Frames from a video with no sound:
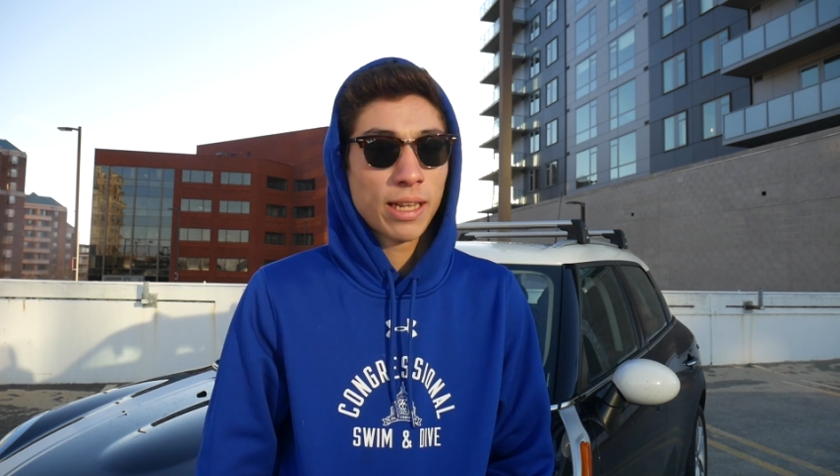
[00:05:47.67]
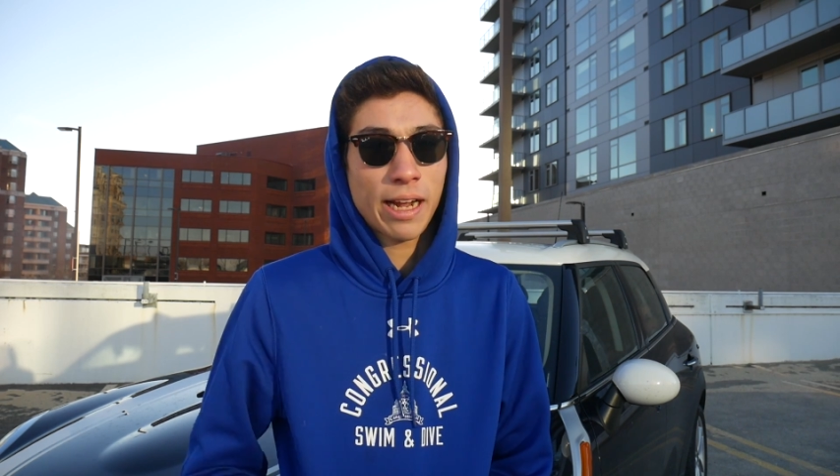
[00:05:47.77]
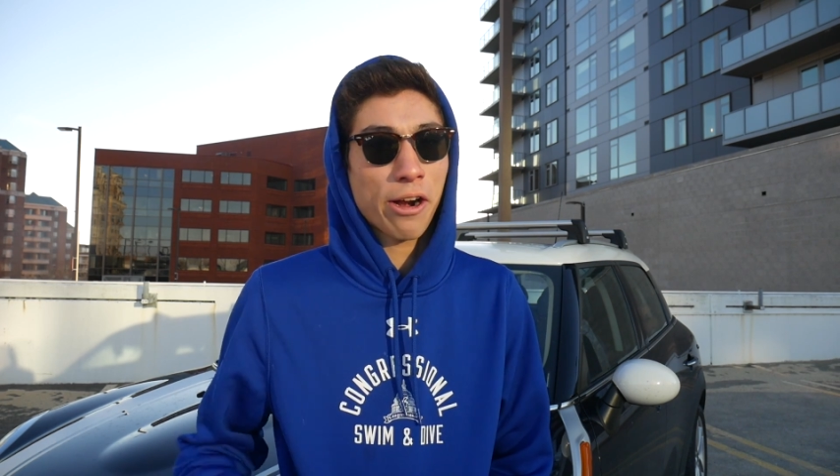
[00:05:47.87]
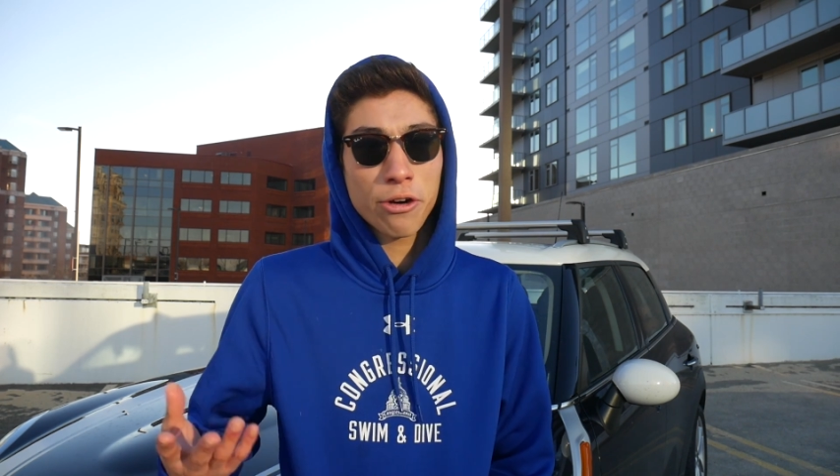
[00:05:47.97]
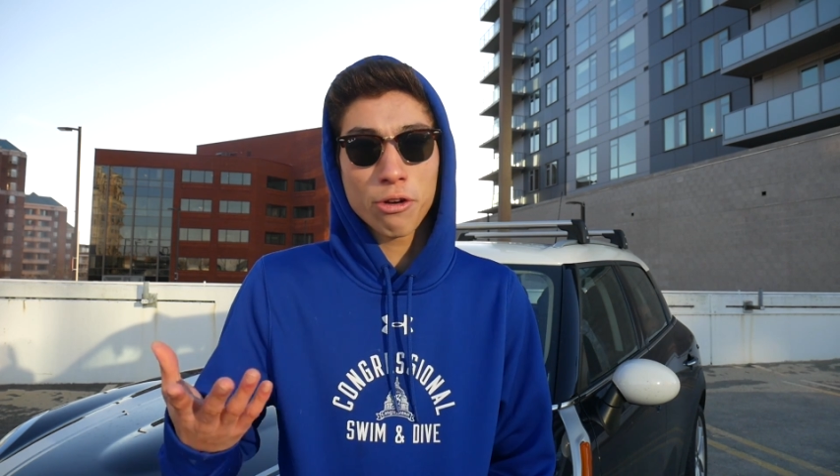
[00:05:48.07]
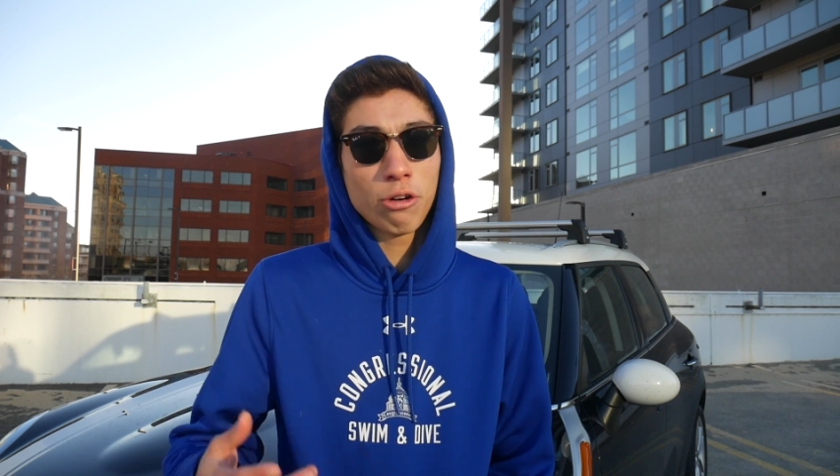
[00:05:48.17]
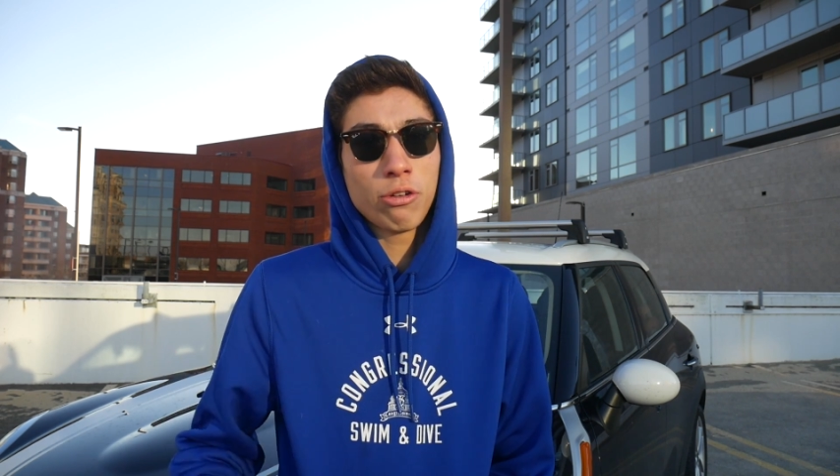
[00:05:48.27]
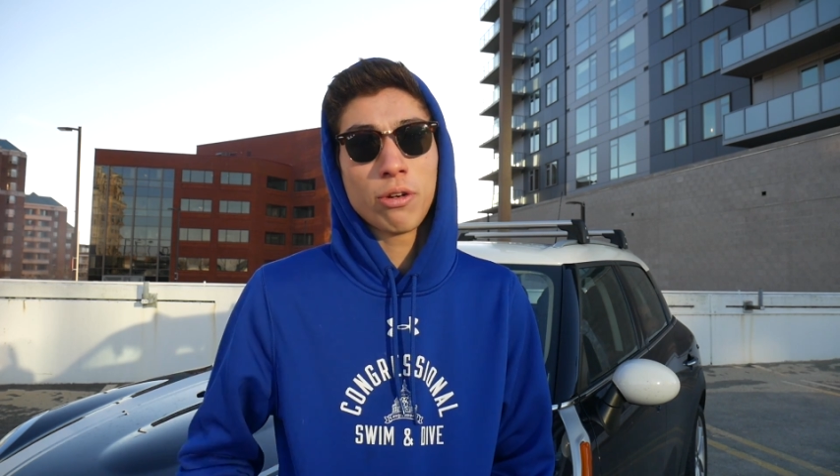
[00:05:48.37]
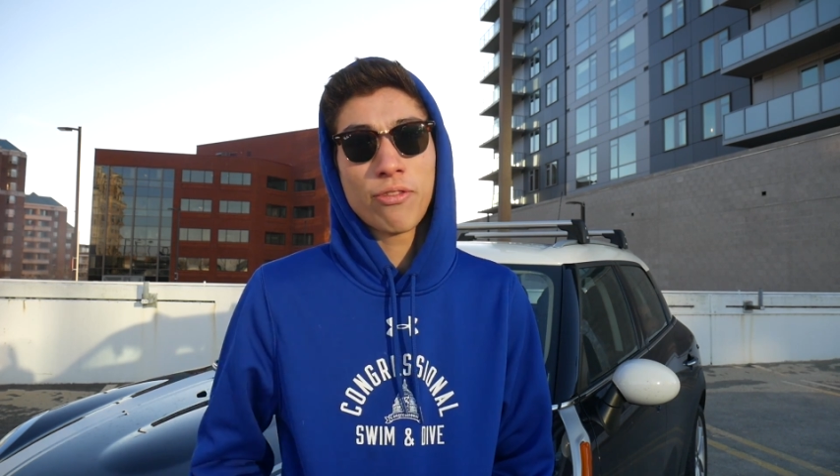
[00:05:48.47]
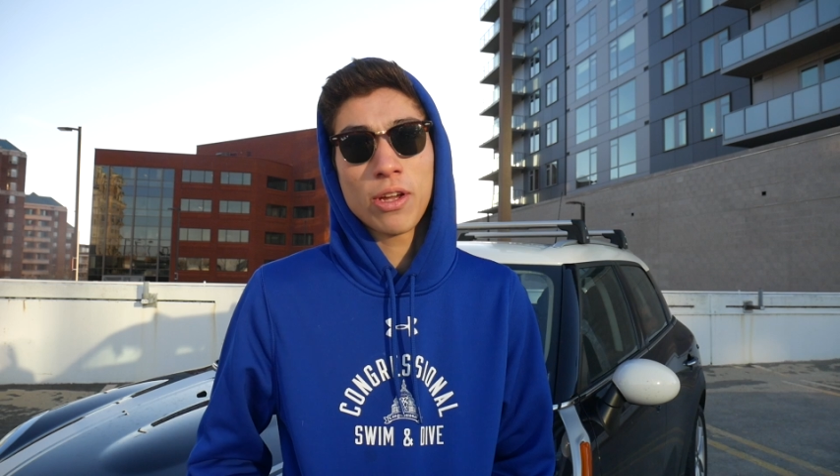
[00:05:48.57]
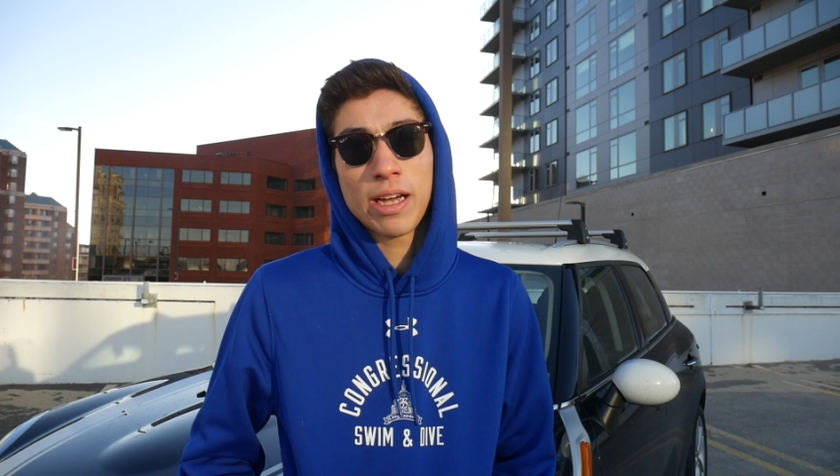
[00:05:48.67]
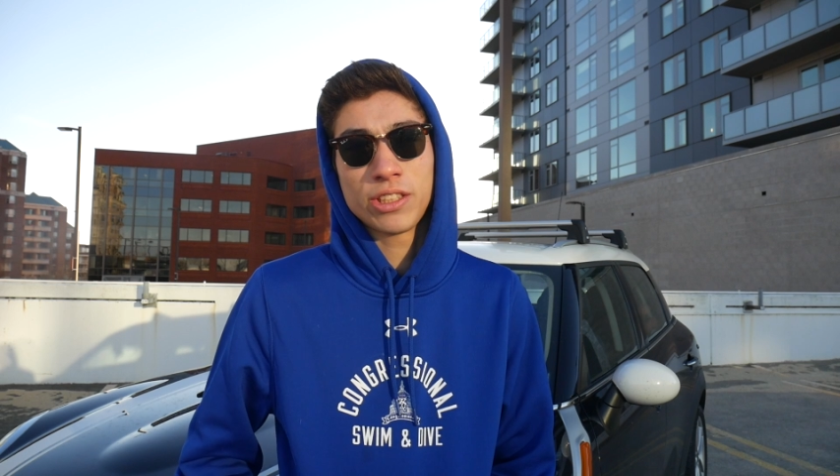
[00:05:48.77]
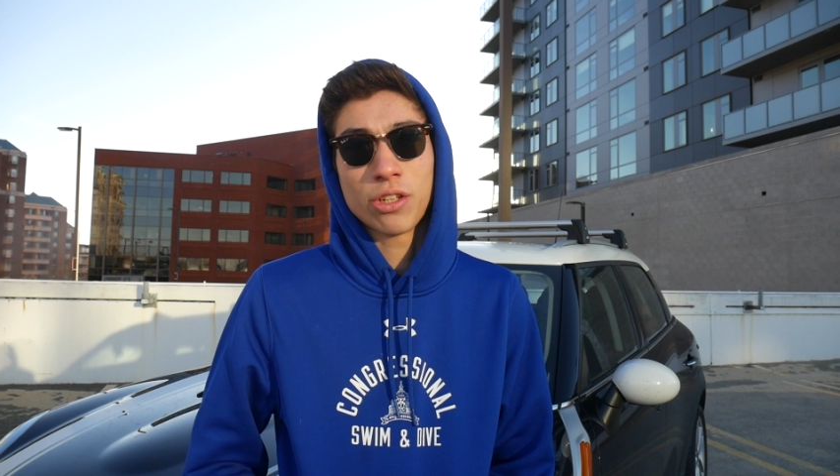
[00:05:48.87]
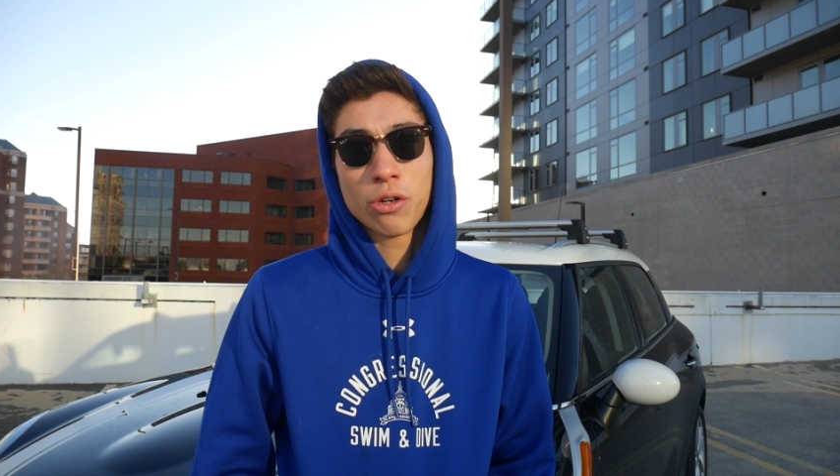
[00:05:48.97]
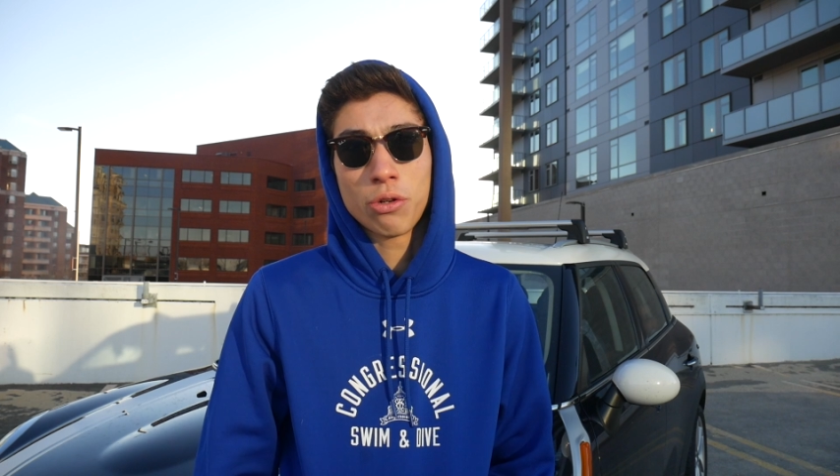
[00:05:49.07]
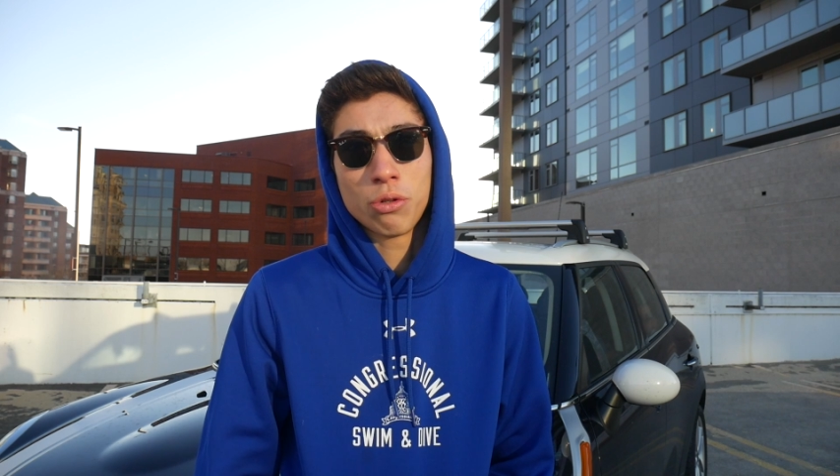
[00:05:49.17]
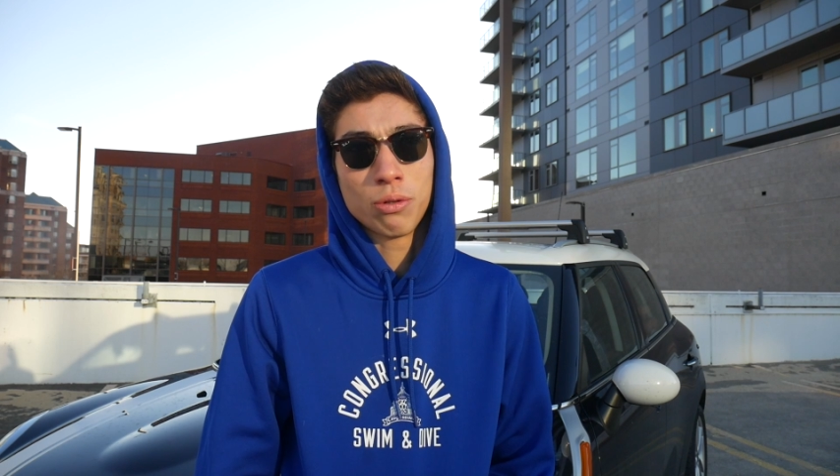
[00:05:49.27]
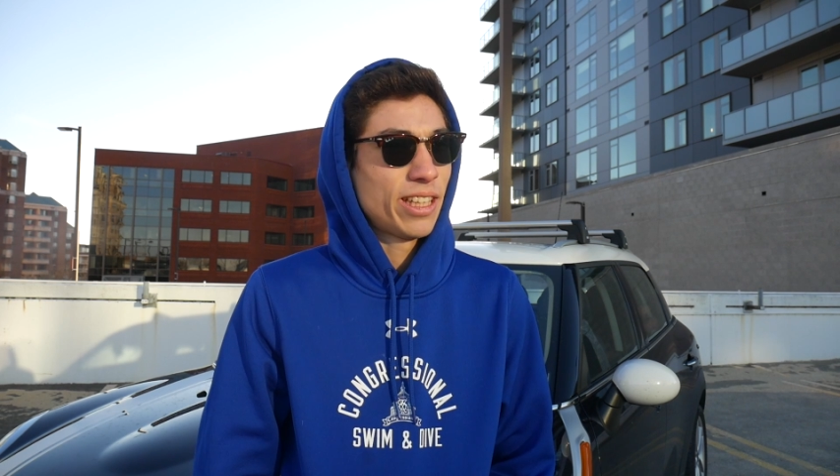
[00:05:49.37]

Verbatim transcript: Like I don't know if you guys know